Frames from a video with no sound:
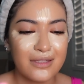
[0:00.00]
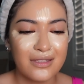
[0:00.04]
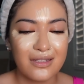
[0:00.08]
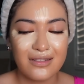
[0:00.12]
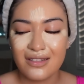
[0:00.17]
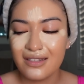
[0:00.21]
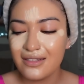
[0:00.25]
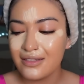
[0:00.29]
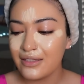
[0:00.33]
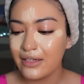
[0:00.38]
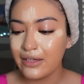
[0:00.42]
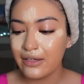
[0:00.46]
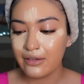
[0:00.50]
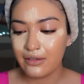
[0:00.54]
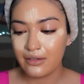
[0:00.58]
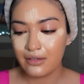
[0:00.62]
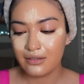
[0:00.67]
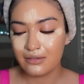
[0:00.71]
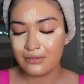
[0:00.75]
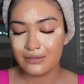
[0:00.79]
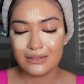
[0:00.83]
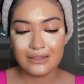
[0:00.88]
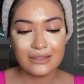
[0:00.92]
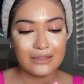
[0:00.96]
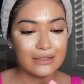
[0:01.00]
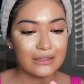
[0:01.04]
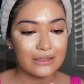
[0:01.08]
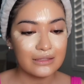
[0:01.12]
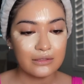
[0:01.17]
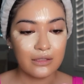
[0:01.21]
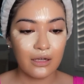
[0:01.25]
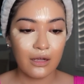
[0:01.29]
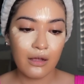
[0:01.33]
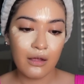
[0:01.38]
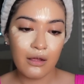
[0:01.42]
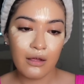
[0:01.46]
Sometimes I use
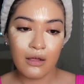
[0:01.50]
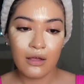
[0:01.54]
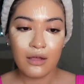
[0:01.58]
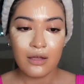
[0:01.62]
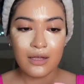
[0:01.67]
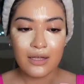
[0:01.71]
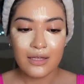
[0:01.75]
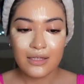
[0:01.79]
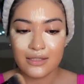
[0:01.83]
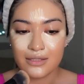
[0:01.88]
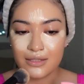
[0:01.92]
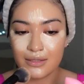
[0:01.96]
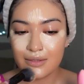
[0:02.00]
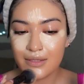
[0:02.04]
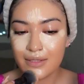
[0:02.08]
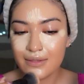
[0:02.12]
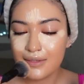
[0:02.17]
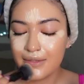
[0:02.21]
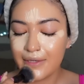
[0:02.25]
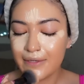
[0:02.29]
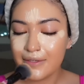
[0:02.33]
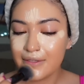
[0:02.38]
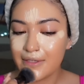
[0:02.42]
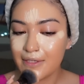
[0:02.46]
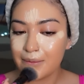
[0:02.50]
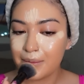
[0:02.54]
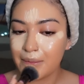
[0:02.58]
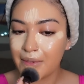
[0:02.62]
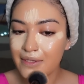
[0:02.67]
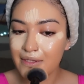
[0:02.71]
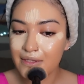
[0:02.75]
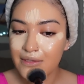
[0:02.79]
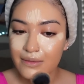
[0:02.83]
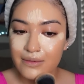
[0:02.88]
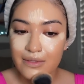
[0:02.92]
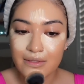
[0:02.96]
a
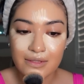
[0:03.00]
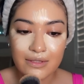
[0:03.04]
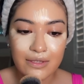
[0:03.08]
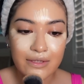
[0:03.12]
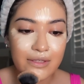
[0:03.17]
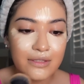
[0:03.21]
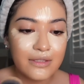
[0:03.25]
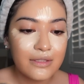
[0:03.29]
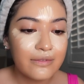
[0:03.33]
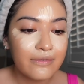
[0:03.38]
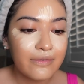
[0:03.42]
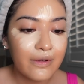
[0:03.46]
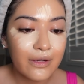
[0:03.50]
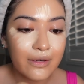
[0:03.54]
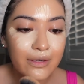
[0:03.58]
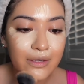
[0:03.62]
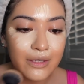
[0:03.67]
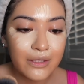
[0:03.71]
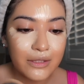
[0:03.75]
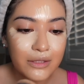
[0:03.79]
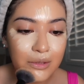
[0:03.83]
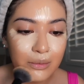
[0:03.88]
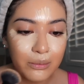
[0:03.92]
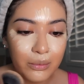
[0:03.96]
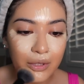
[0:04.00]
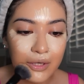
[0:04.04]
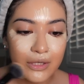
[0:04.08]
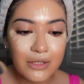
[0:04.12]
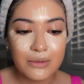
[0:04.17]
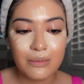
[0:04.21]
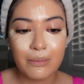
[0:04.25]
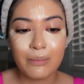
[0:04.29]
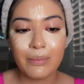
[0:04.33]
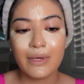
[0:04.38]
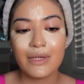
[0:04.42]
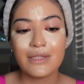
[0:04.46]
sponge, sometimes I use a foundation
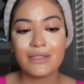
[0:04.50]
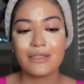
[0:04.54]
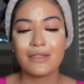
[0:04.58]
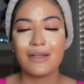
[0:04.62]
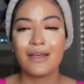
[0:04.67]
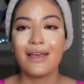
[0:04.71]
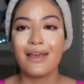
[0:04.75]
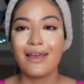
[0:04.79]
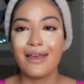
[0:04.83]
brush, but